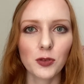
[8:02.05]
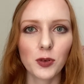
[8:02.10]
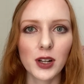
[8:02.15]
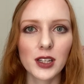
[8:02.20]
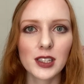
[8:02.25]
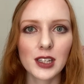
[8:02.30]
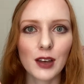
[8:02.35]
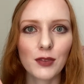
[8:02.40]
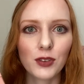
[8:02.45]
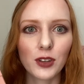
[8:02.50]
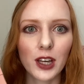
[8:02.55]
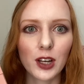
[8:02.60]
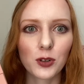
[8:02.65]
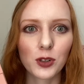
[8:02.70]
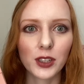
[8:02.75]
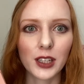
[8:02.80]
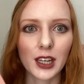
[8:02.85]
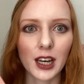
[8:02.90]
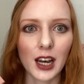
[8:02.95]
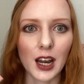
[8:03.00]
ones I feel like
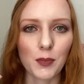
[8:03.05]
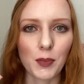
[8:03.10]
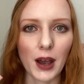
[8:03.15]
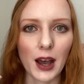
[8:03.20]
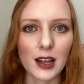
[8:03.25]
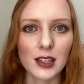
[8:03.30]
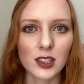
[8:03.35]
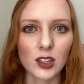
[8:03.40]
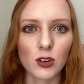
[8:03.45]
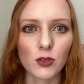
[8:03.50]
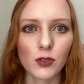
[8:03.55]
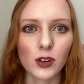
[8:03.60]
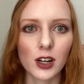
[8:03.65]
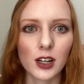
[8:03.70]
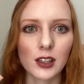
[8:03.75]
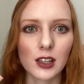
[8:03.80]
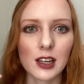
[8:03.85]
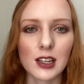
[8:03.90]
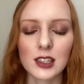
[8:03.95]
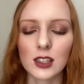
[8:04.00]
really kind of pass over
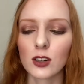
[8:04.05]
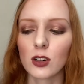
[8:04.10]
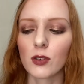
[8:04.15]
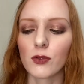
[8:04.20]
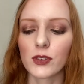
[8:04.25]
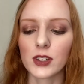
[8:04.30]
these little